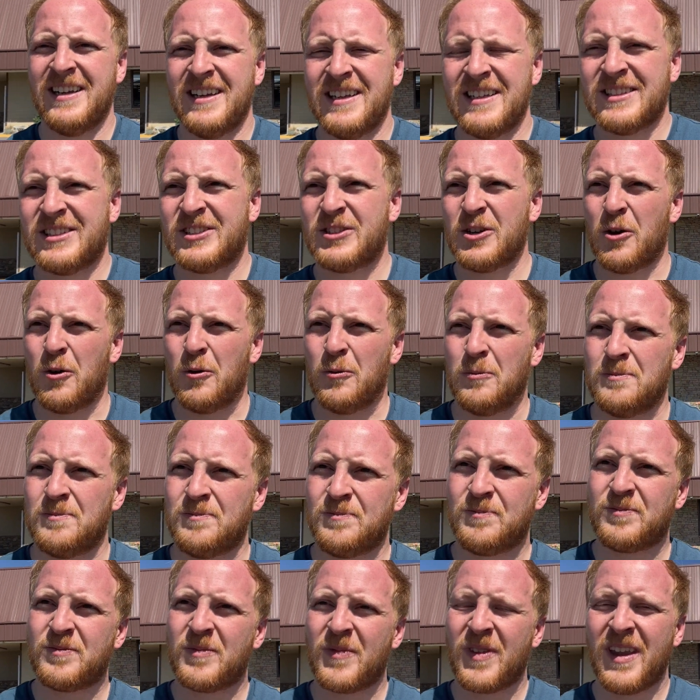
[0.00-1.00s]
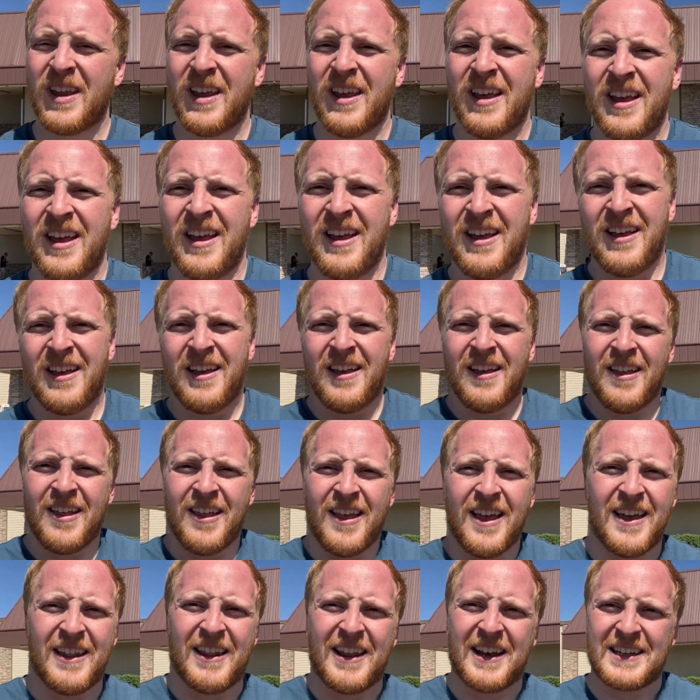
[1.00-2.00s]
So,
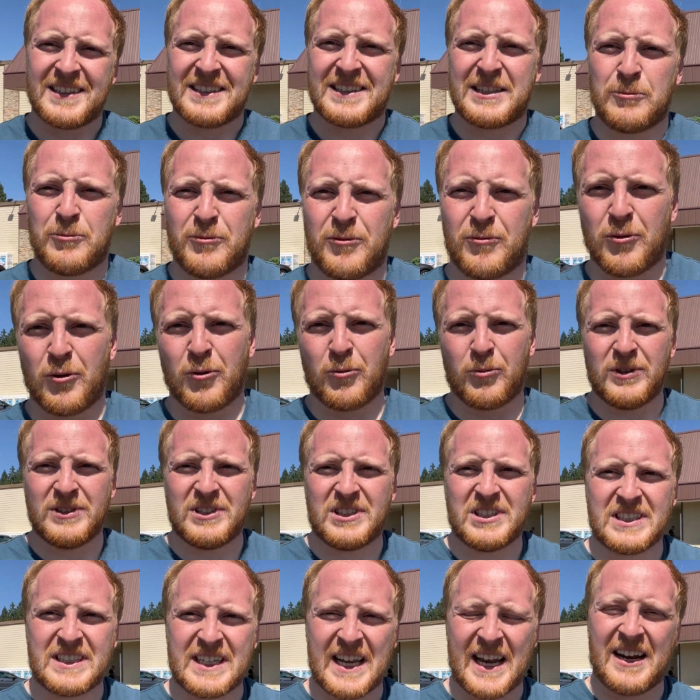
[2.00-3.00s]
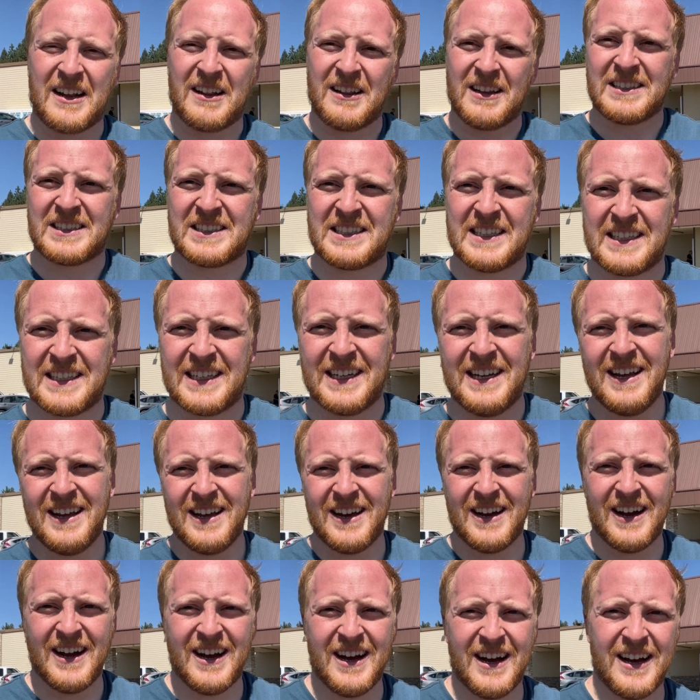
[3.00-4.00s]
and like I said before, we just had a listing
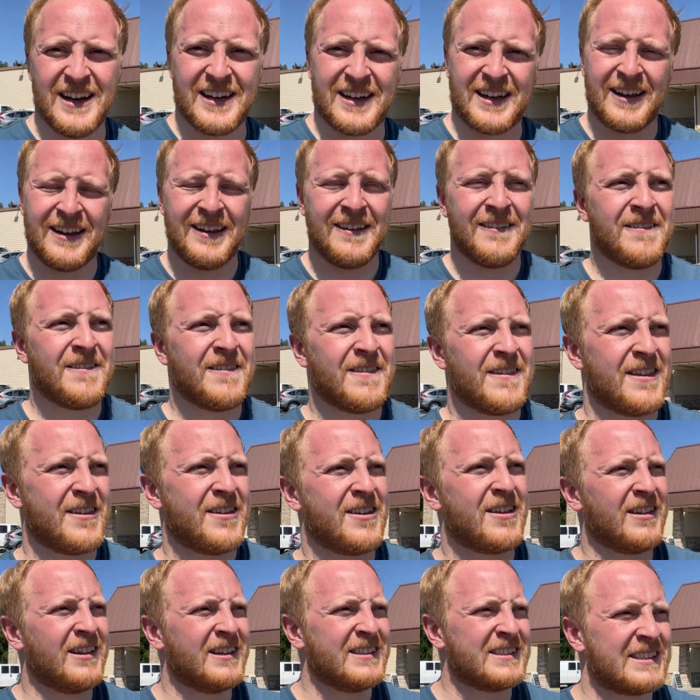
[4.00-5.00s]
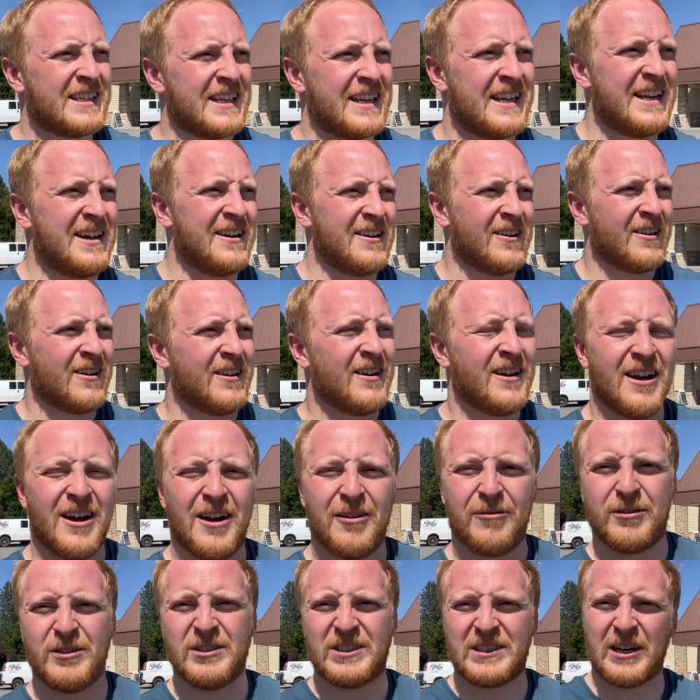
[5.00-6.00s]
listed here.
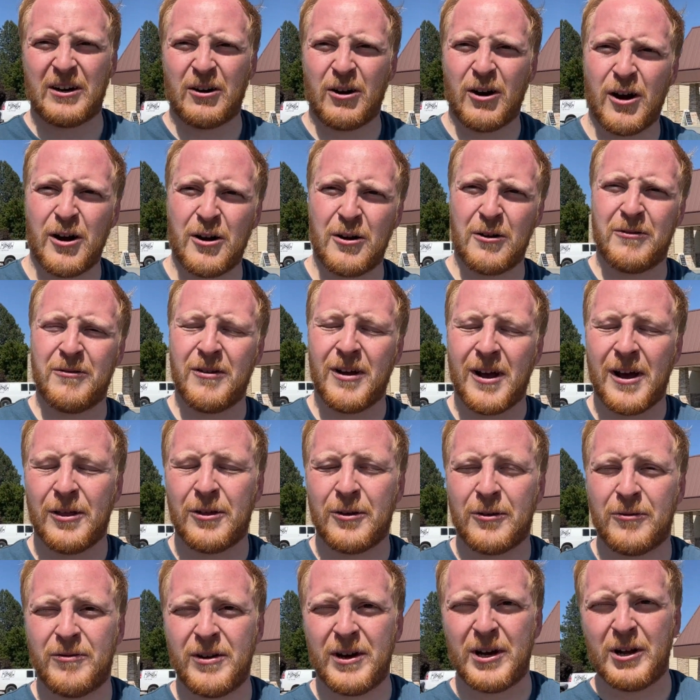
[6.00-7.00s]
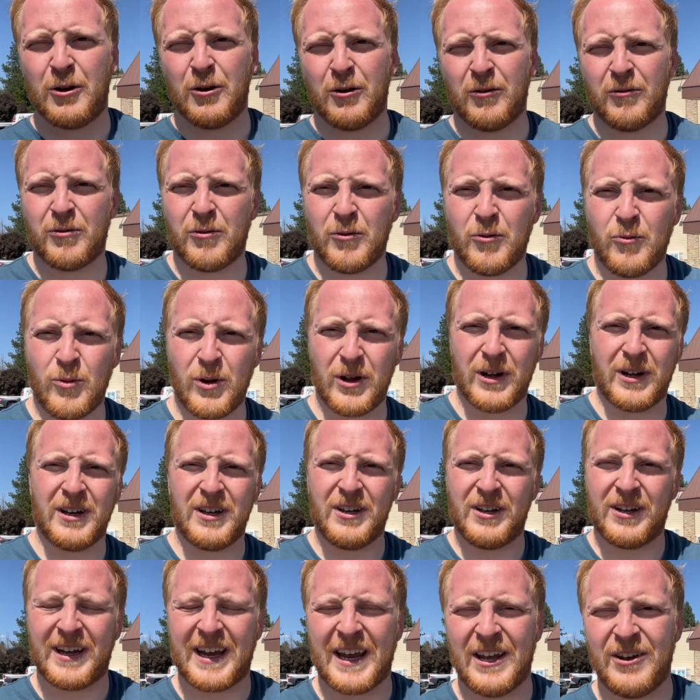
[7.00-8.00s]
If you see our other video of what
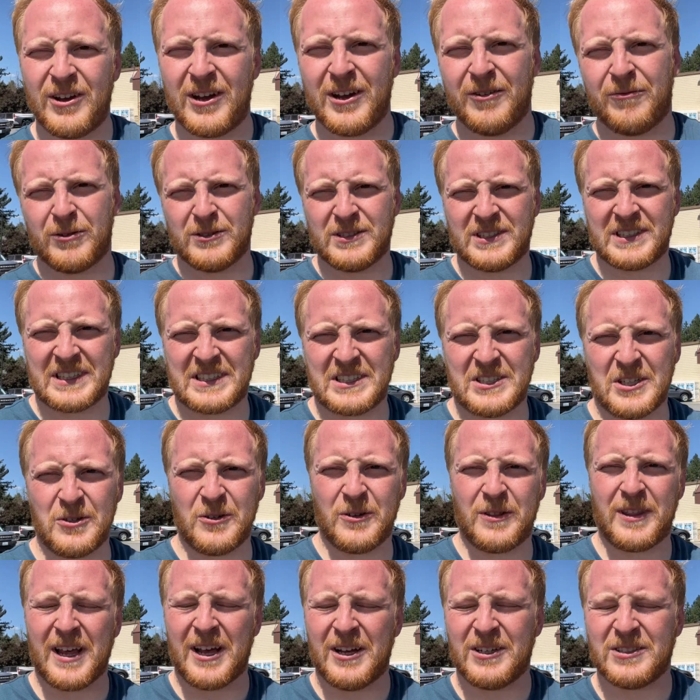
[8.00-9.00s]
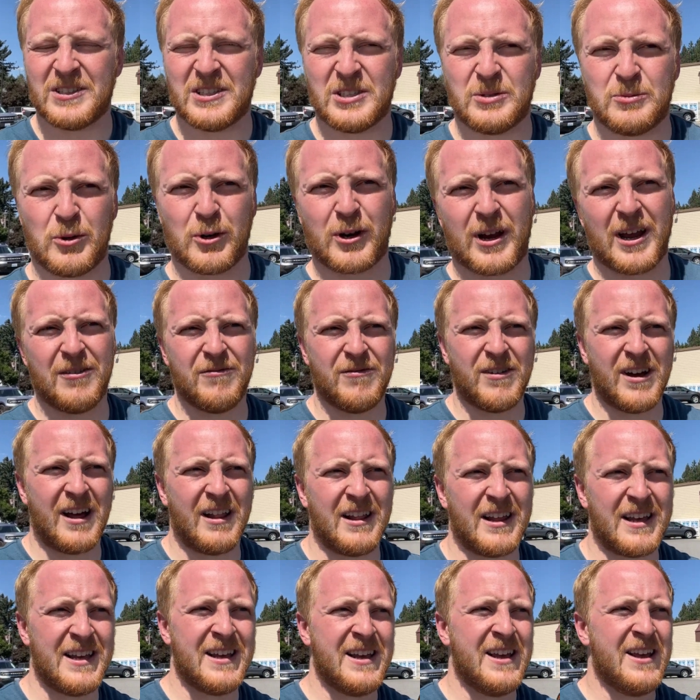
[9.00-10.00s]
can you get for $600,000 Spokane
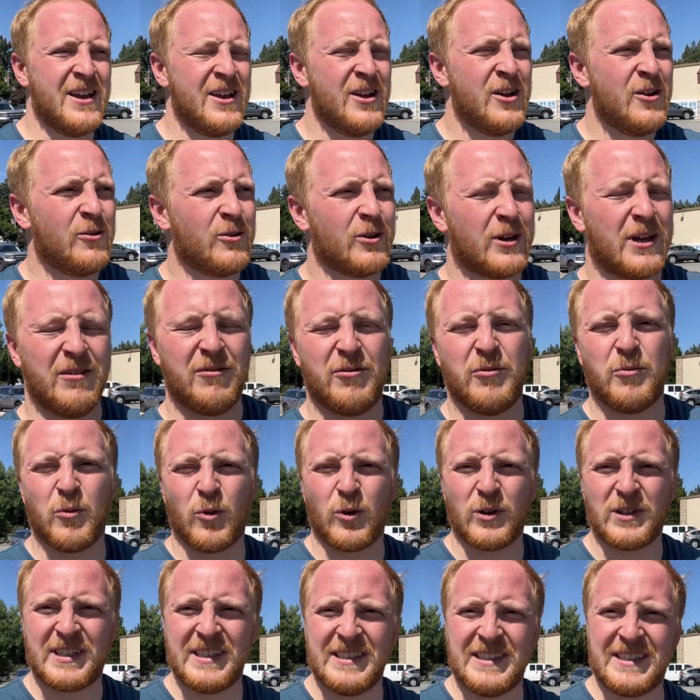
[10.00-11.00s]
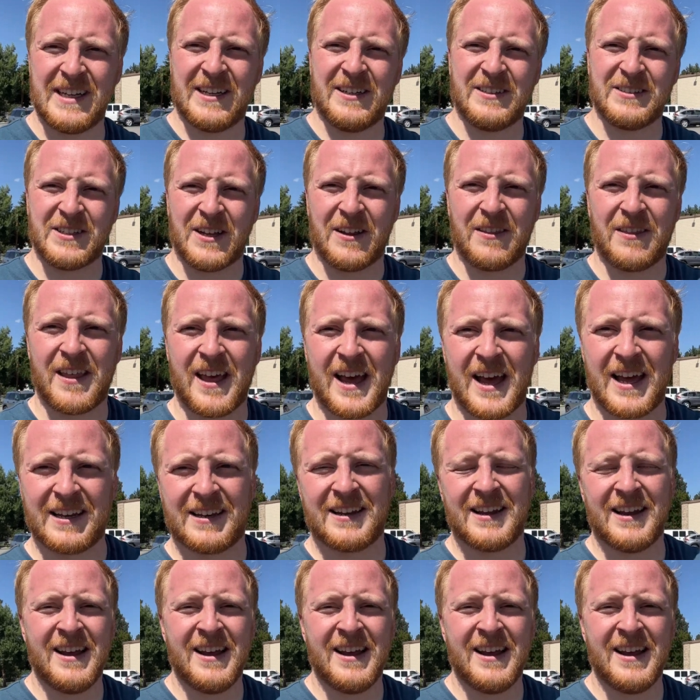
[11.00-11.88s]
Valley, we'll give you more details on that.